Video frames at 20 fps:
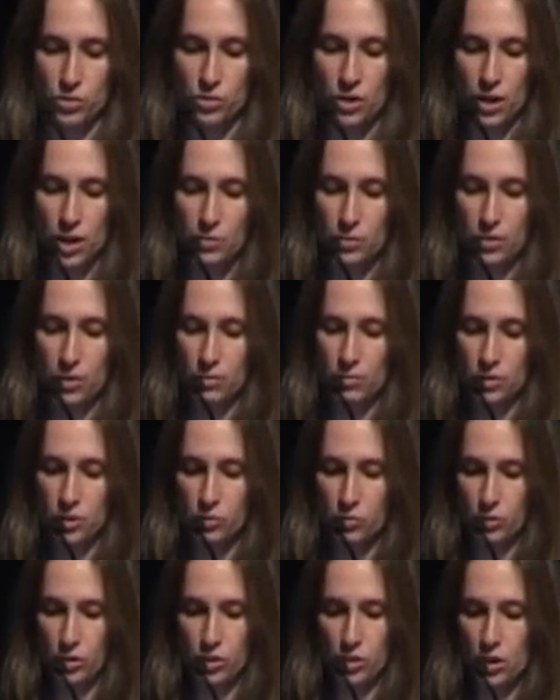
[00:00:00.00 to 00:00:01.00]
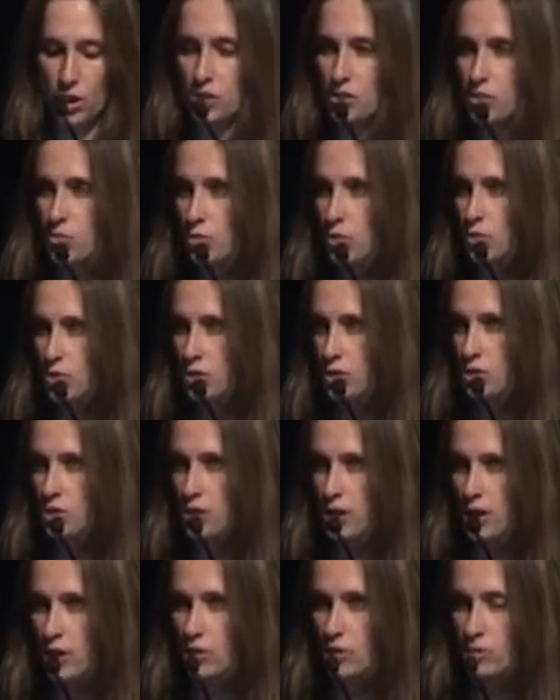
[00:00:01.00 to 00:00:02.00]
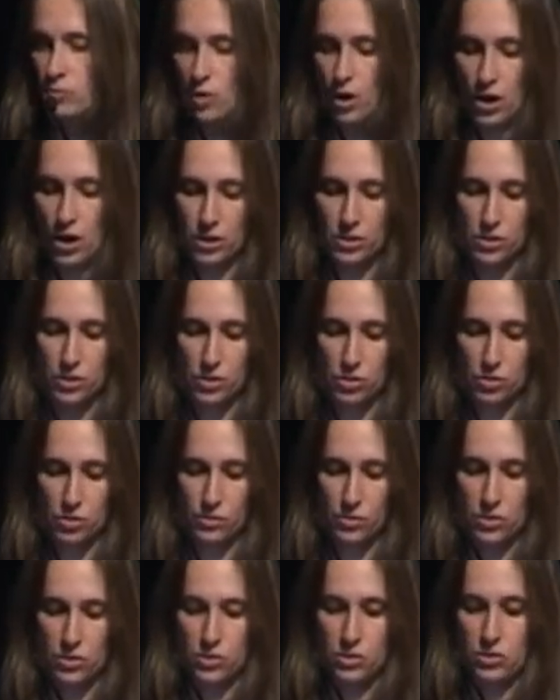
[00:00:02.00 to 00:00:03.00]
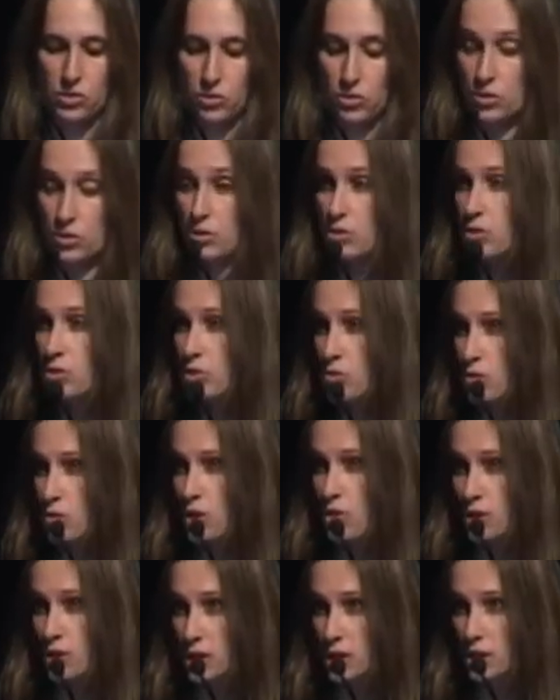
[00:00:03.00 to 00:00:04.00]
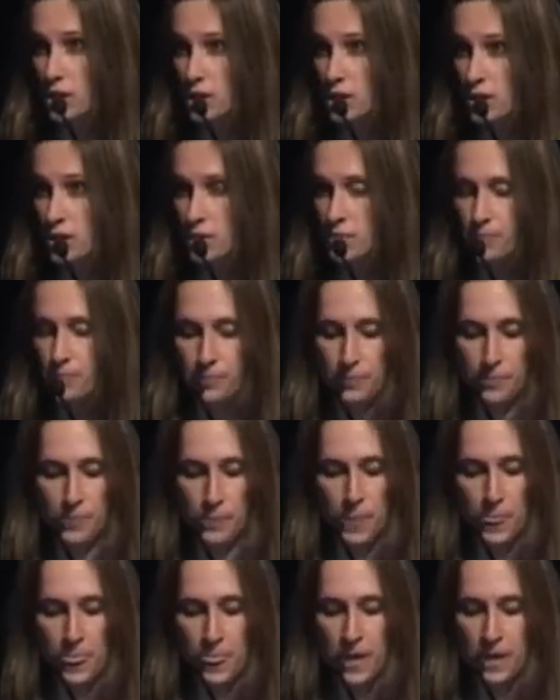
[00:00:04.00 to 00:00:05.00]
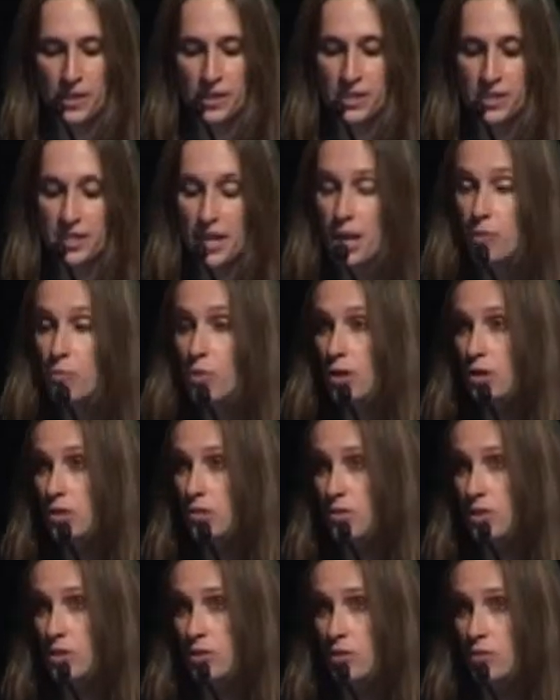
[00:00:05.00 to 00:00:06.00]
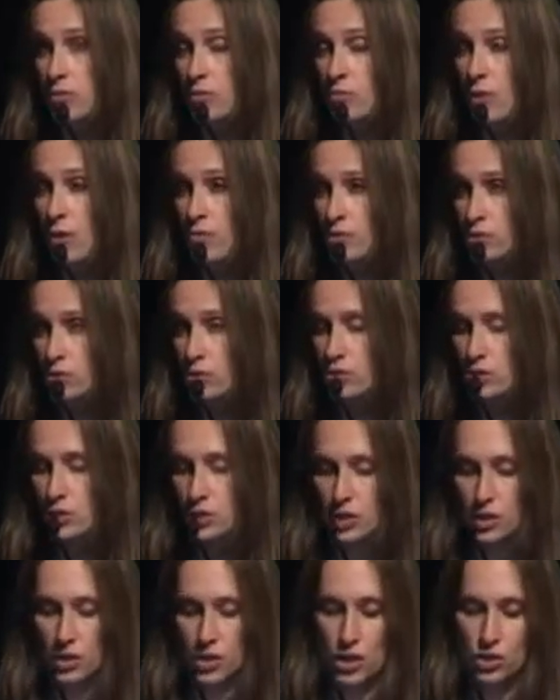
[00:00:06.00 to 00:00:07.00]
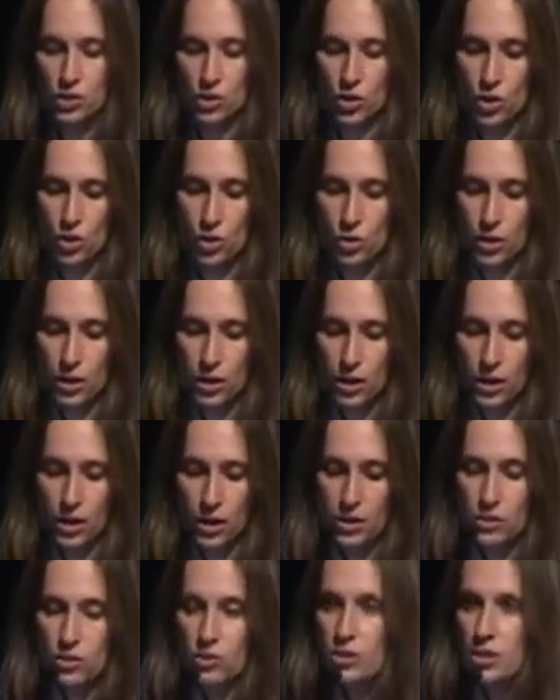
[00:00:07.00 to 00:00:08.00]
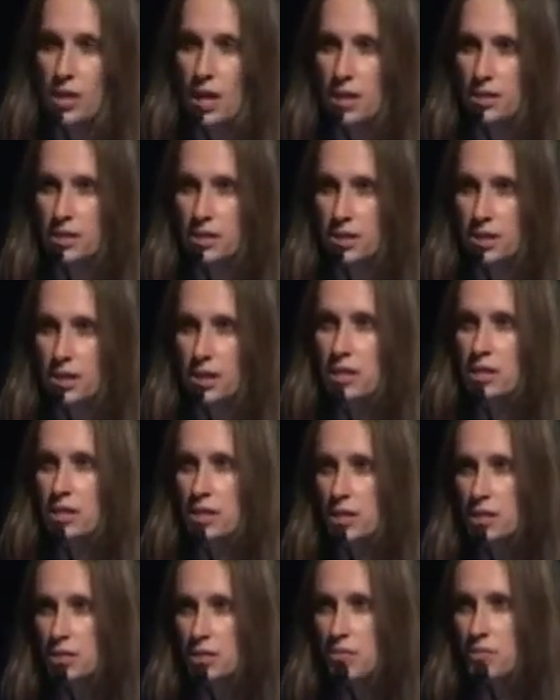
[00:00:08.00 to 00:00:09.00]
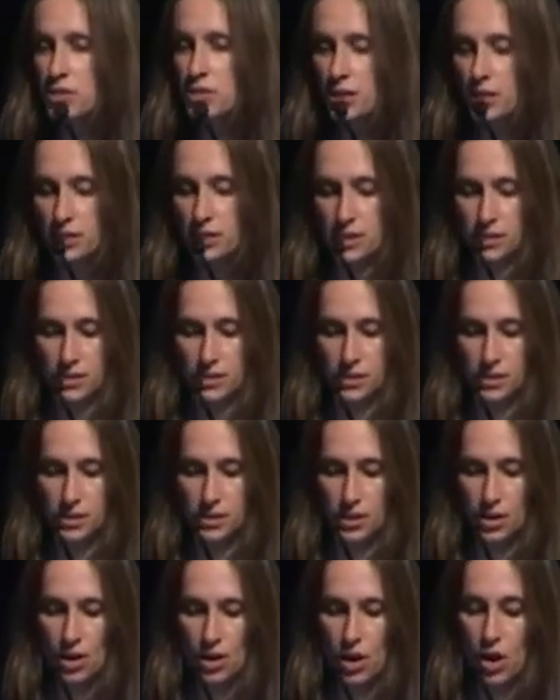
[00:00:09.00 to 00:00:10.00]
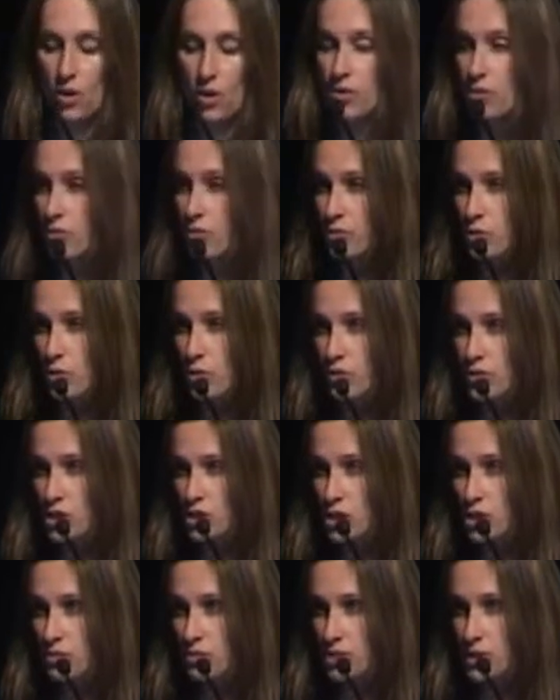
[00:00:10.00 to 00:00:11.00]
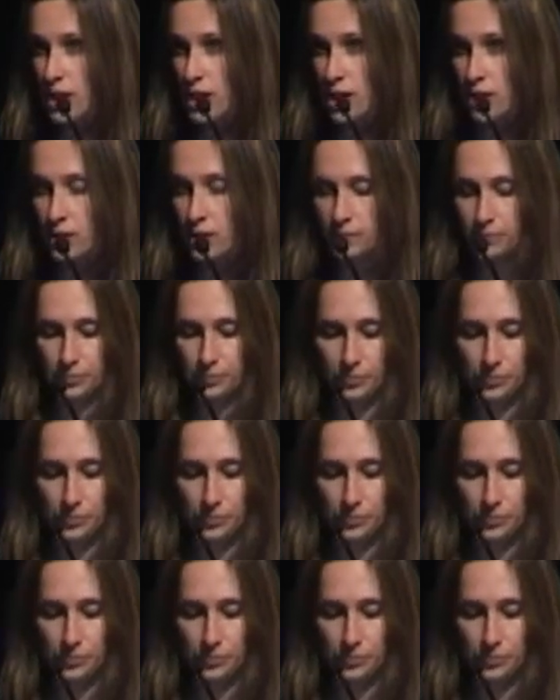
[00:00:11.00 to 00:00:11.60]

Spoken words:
to enable them to reach customers and tailor products and services to their needs. The same revolution is occurring in understanding the needs of citizens, although few have achieved scale.